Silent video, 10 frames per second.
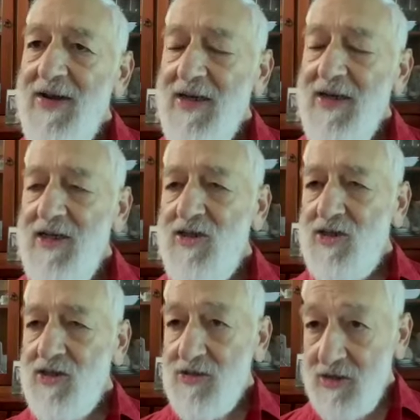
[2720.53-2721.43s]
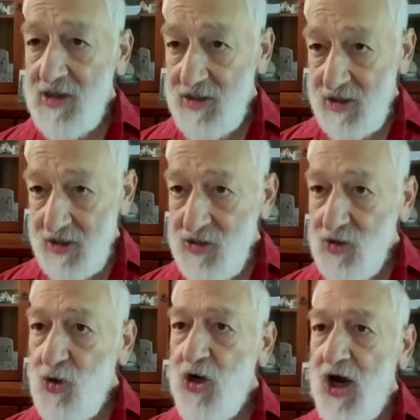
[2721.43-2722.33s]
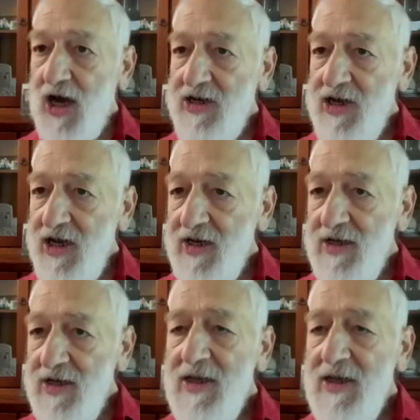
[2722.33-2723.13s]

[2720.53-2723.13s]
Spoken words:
is a good idea.